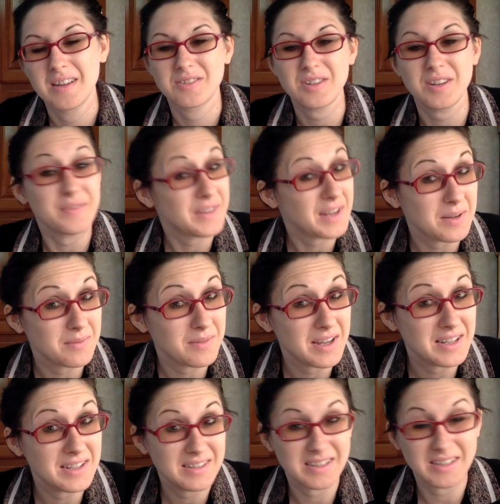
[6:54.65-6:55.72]
Try to figure out what
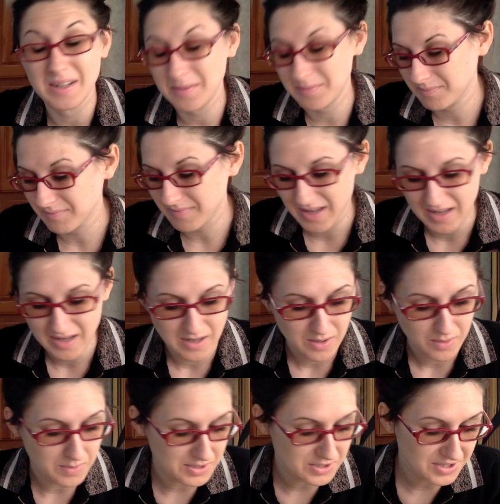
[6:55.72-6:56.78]

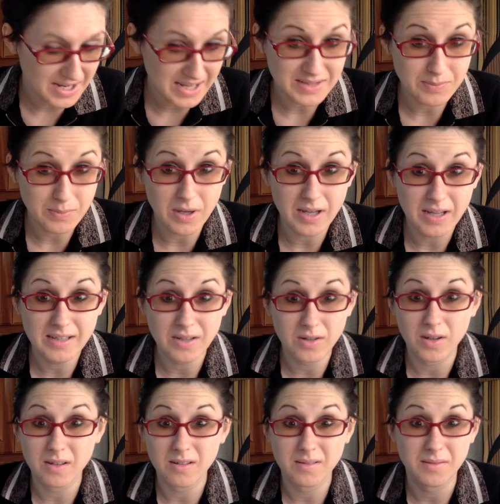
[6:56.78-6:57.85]
what you guys want, uh,